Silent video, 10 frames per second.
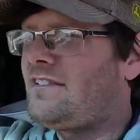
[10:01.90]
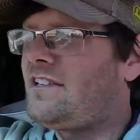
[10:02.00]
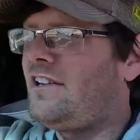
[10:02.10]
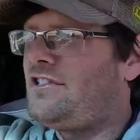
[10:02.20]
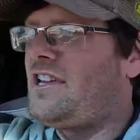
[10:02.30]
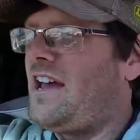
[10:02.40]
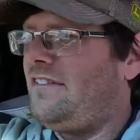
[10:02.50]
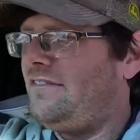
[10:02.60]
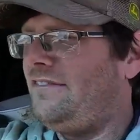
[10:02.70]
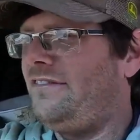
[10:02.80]
good sign.
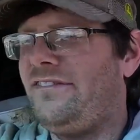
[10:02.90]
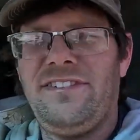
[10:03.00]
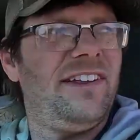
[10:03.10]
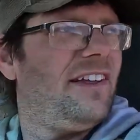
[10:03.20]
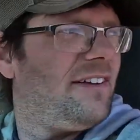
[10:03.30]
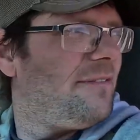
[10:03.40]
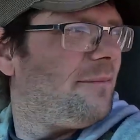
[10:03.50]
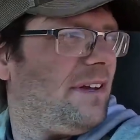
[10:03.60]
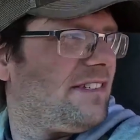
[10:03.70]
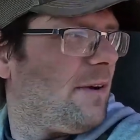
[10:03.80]

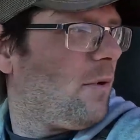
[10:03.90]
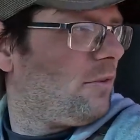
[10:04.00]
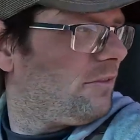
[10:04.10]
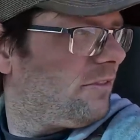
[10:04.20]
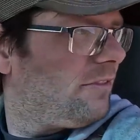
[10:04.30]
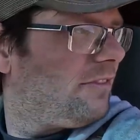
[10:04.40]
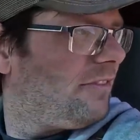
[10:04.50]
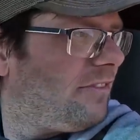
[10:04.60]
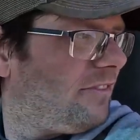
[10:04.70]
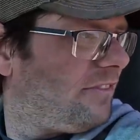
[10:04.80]
Means they won't
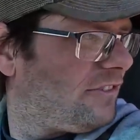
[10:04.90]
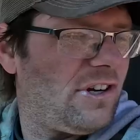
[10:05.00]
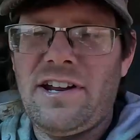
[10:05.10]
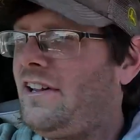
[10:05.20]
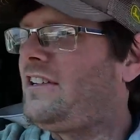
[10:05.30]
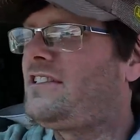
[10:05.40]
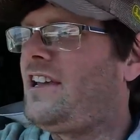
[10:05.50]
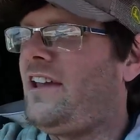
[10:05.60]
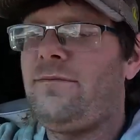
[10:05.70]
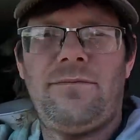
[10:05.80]
try to
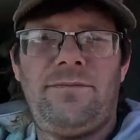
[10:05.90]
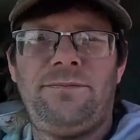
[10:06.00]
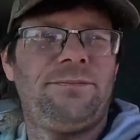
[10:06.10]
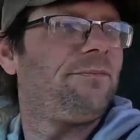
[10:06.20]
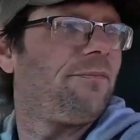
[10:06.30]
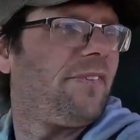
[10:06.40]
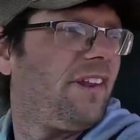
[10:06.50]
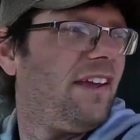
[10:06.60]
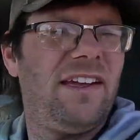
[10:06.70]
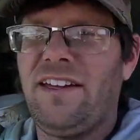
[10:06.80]
escape.
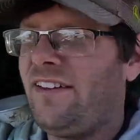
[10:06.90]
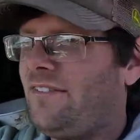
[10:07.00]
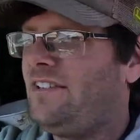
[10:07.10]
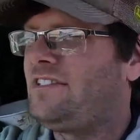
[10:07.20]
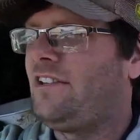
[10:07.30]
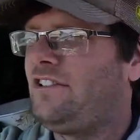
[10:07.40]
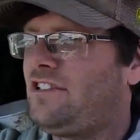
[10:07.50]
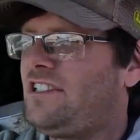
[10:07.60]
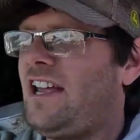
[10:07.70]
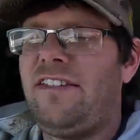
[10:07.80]
Means they'll
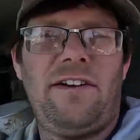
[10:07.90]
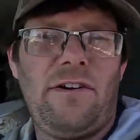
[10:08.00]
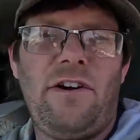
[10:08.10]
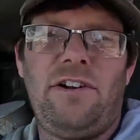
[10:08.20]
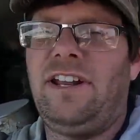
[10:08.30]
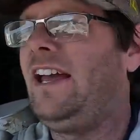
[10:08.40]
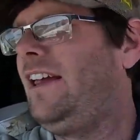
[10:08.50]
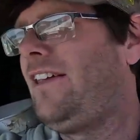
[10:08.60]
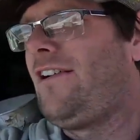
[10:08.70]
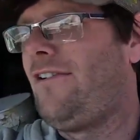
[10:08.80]
just stay there all
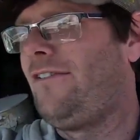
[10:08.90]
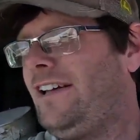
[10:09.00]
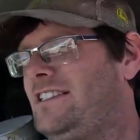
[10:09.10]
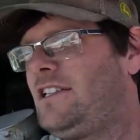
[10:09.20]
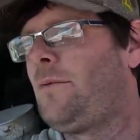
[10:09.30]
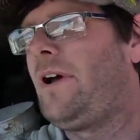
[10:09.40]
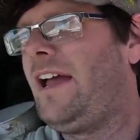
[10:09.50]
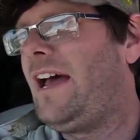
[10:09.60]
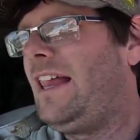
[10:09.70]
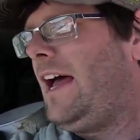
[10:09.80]
day long. It's the
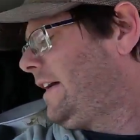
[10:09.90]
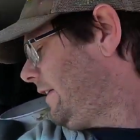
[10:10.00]
way I like